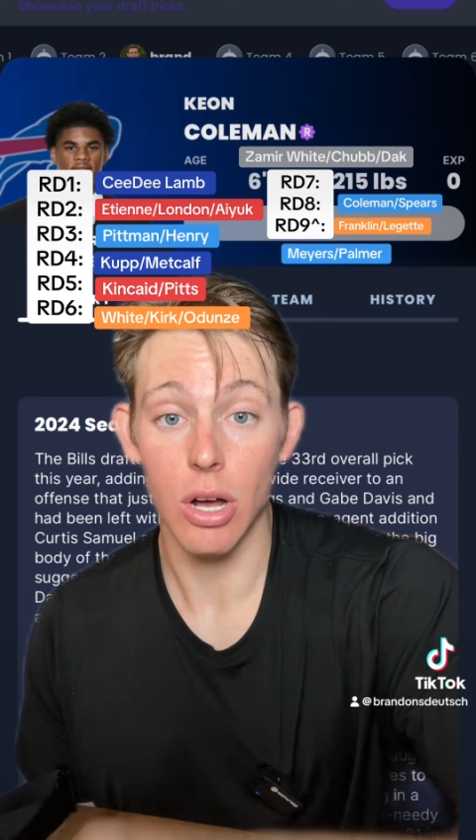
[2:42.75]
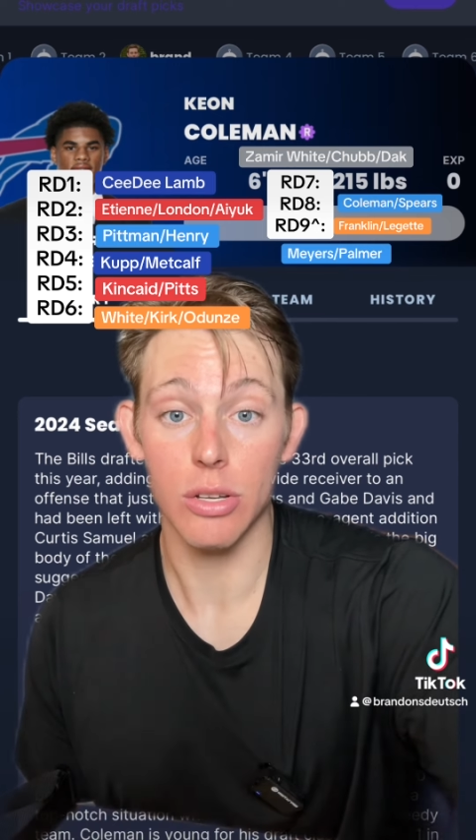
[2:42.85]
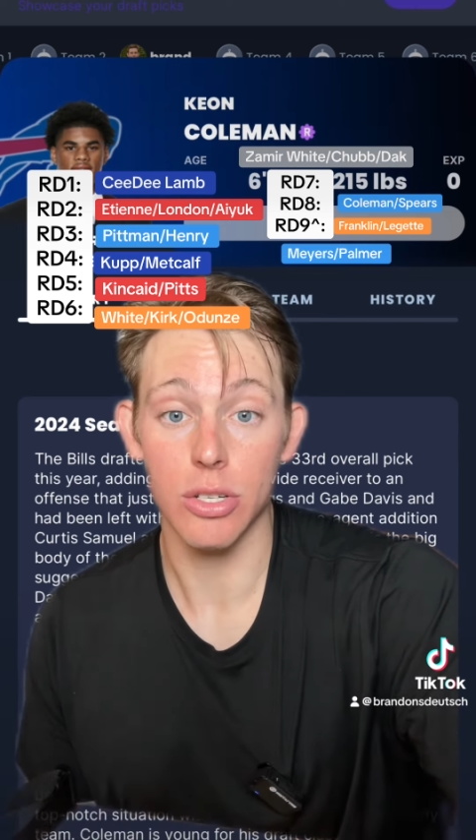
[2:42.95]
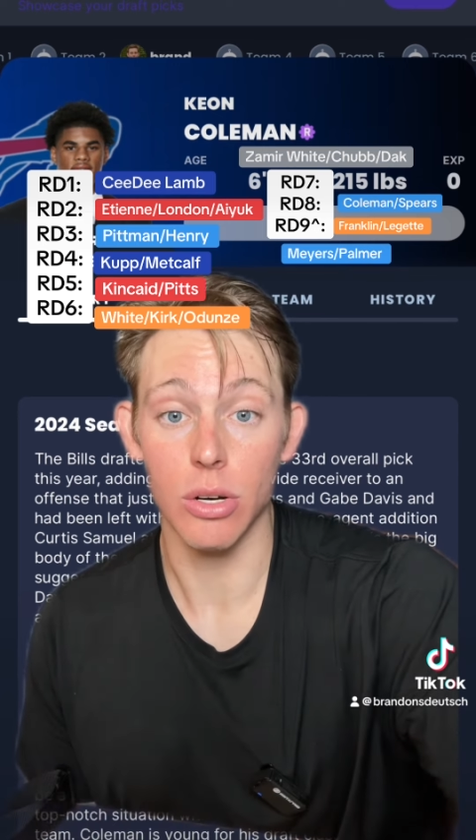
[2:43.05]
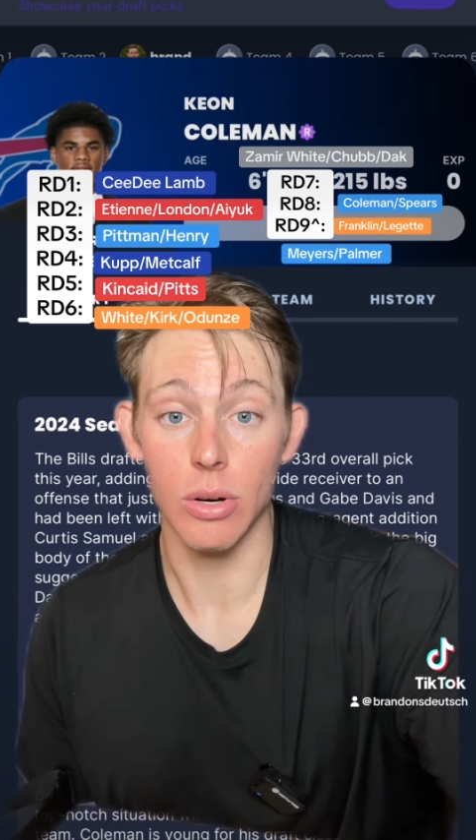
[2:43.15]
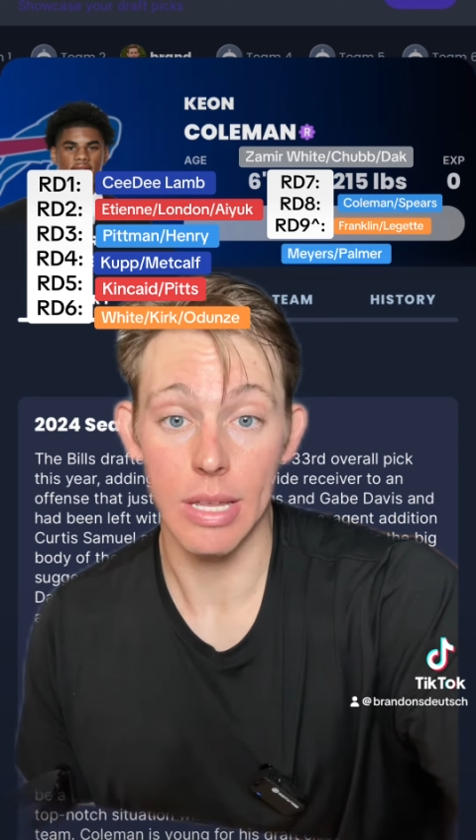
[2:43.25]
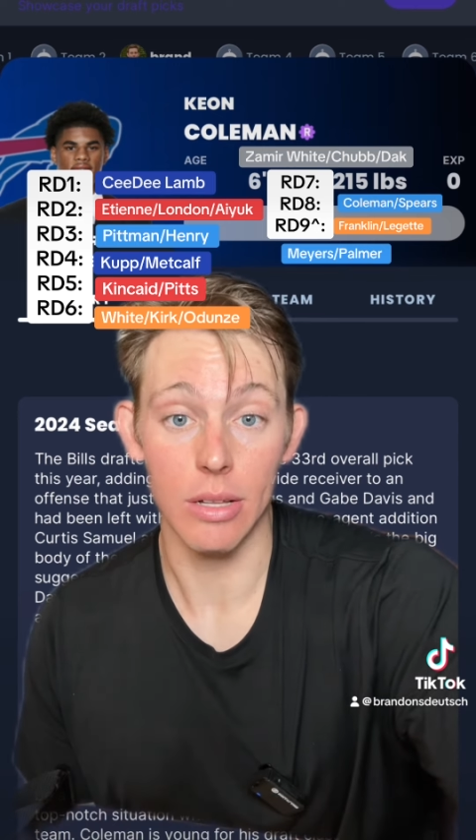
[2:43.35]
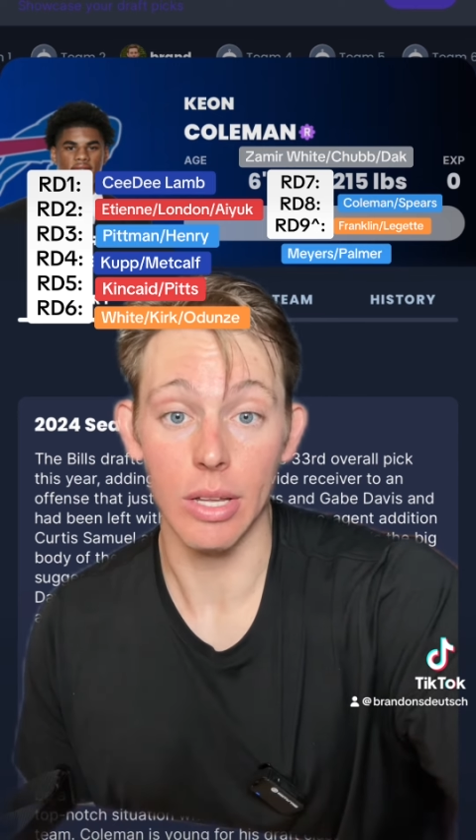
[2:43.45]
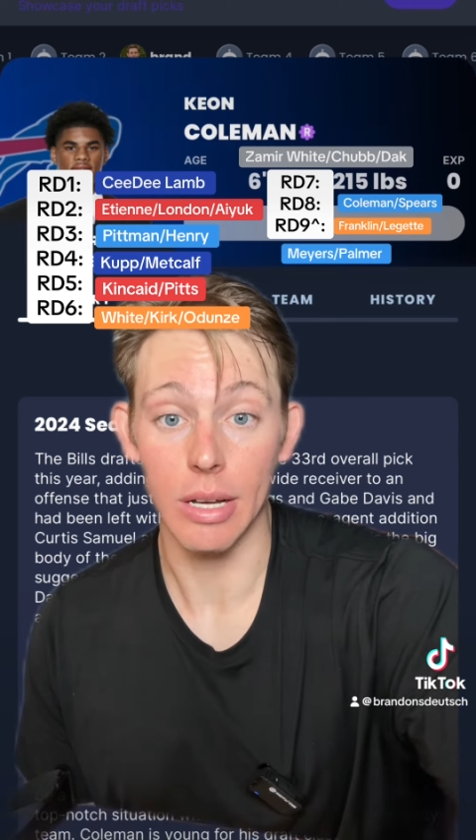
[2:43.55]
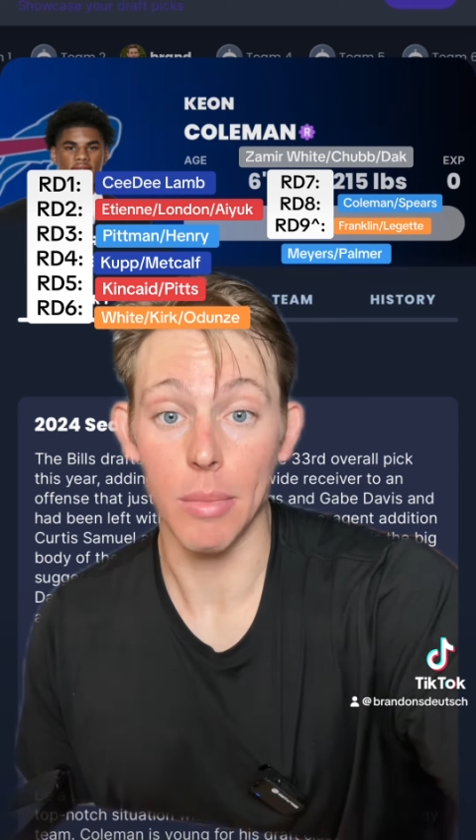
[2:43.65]
also in the
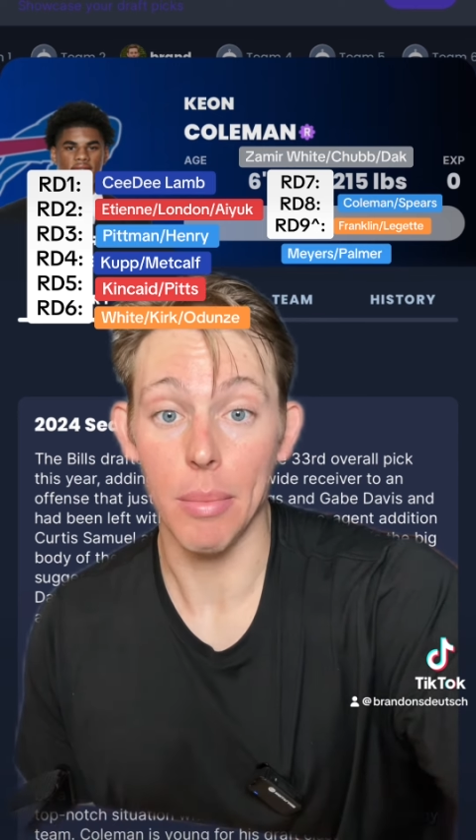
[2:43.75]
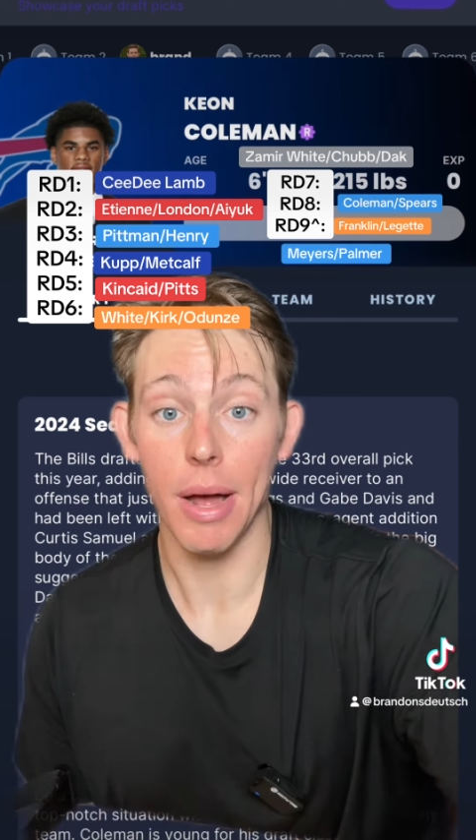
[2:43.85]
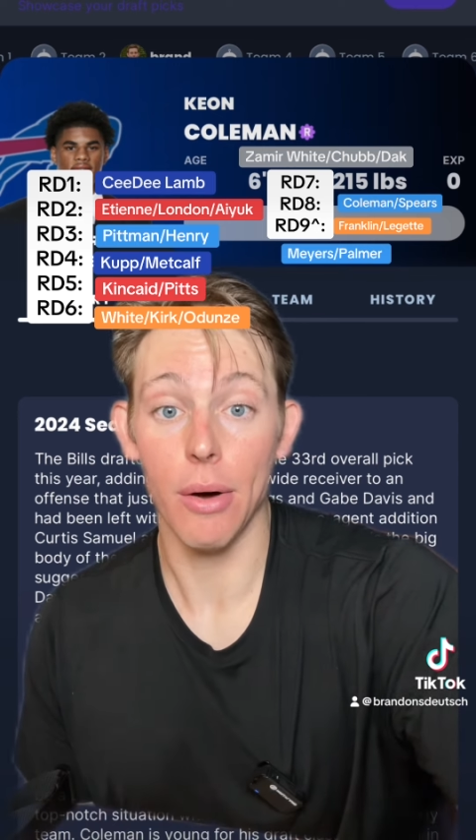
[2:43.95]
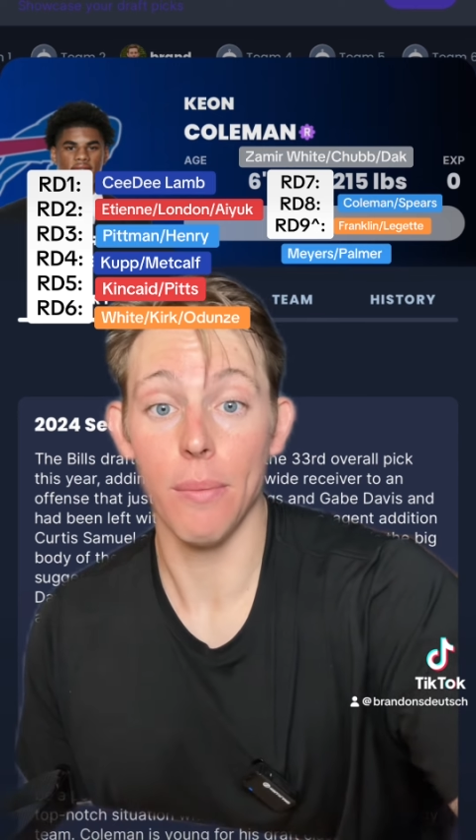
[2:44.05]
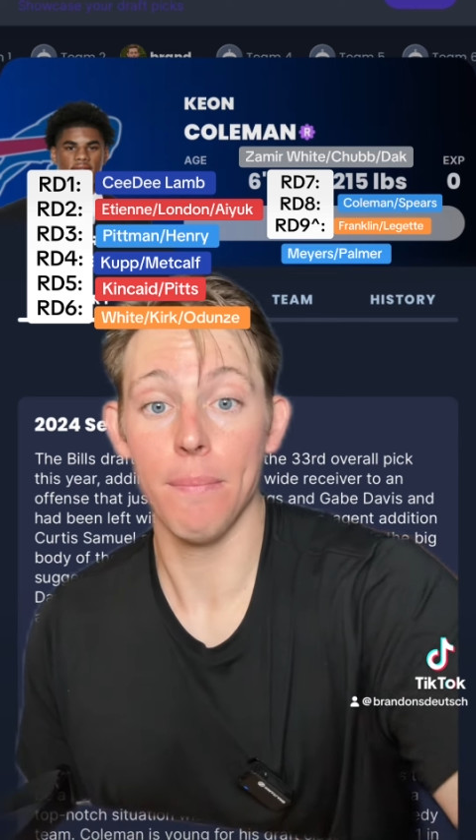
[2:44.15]
link in my bio.